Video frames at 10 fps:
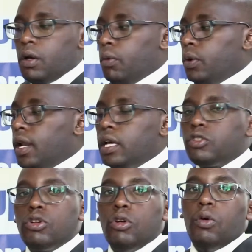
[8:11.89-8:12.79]
We would like
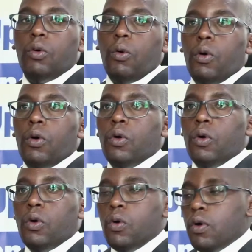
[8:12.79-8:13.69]
to know
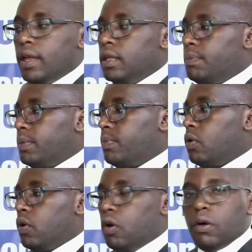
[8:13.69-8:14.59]
who are the
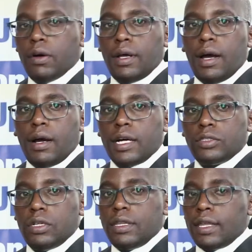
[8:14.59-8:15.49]
people, or
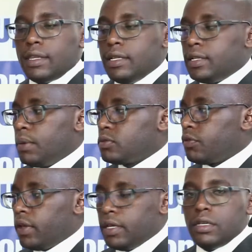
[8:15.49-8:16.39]
actually in terms of
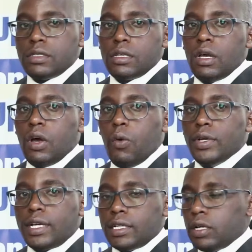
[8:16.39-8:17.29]
ages,
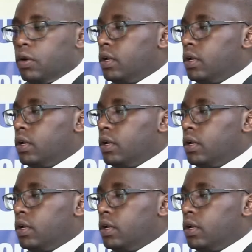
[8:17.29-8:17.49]
which category